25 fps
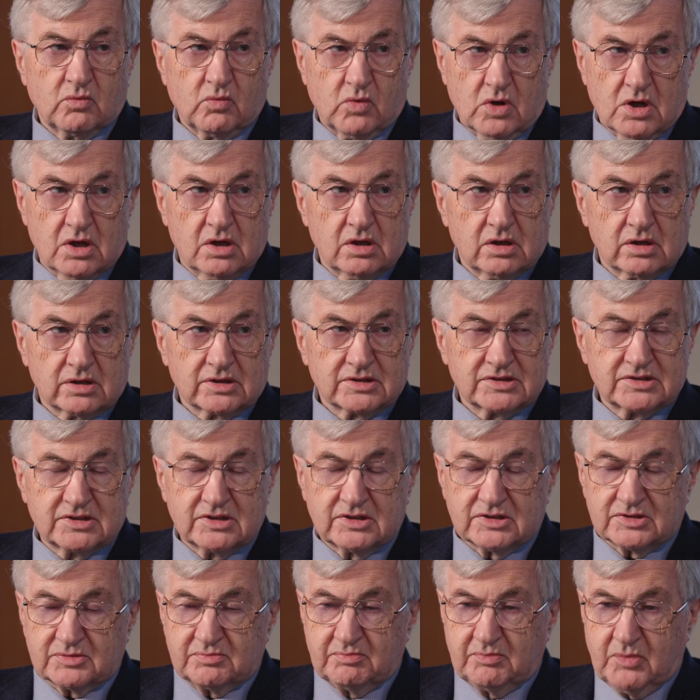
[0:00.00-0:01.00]
works,
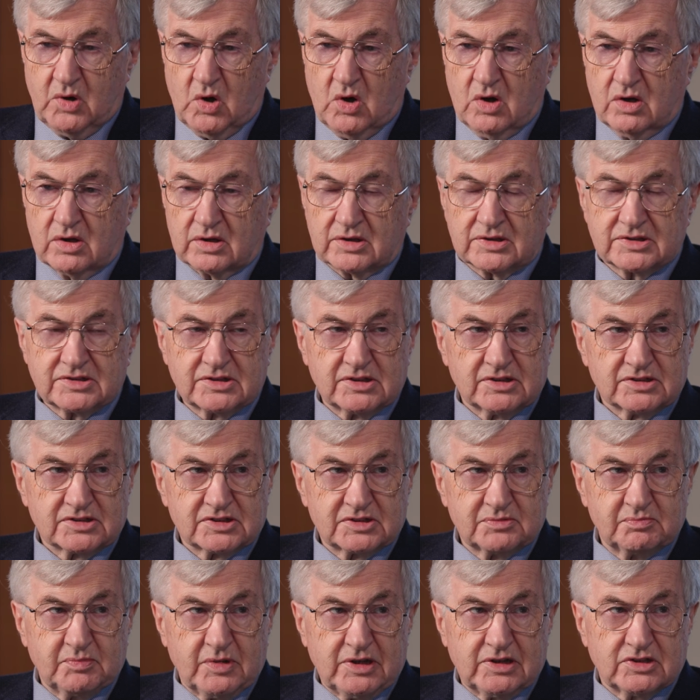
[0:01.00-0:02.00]
his books,
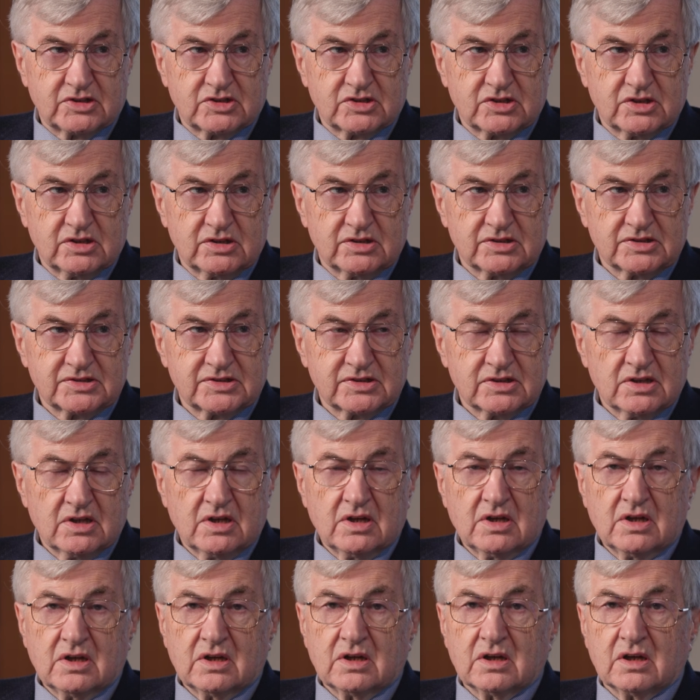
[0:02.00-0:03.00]
his speeches,
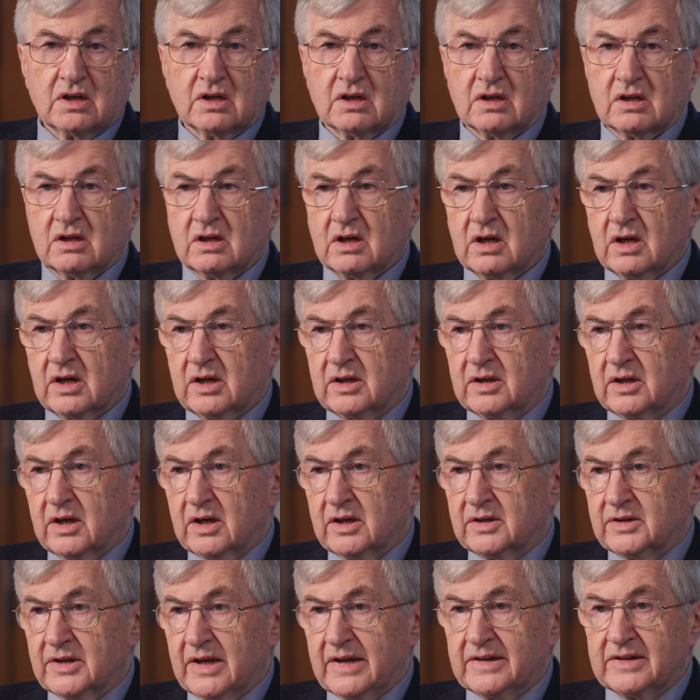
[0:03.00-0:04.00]

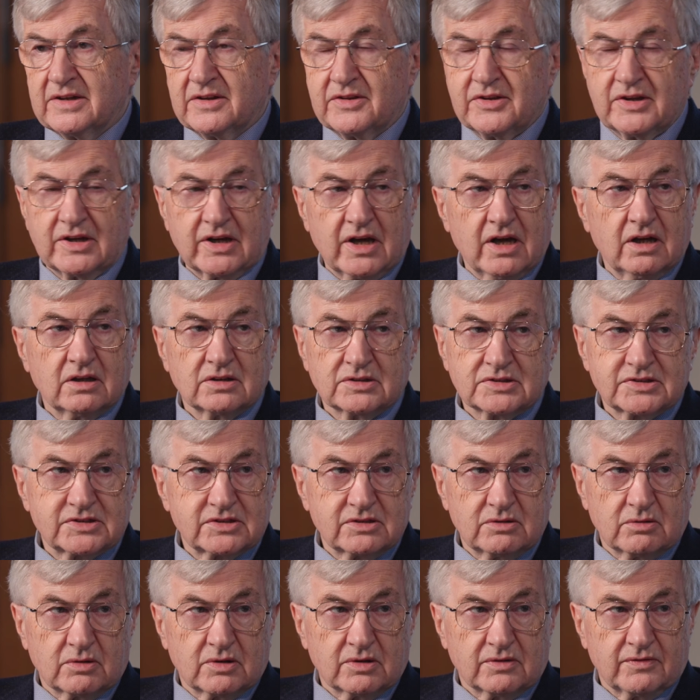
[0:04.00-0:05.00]
and anything
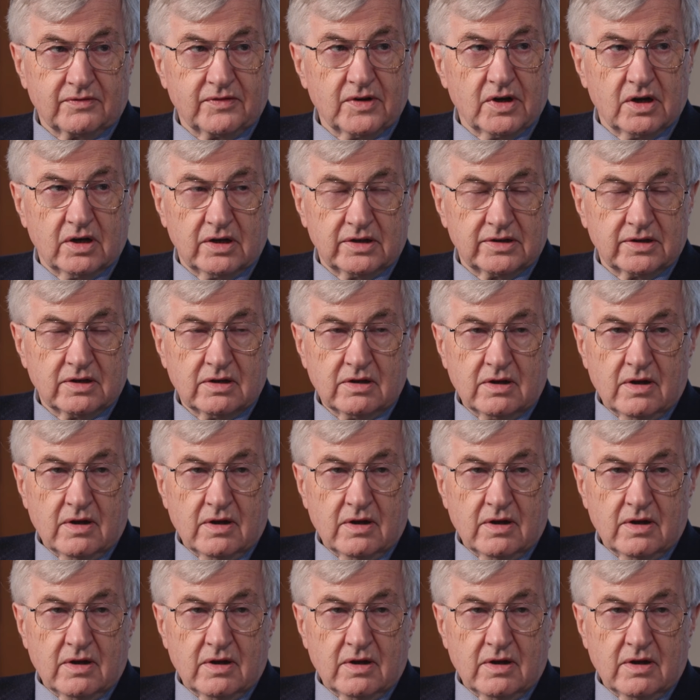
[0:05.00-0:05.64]
else you could find.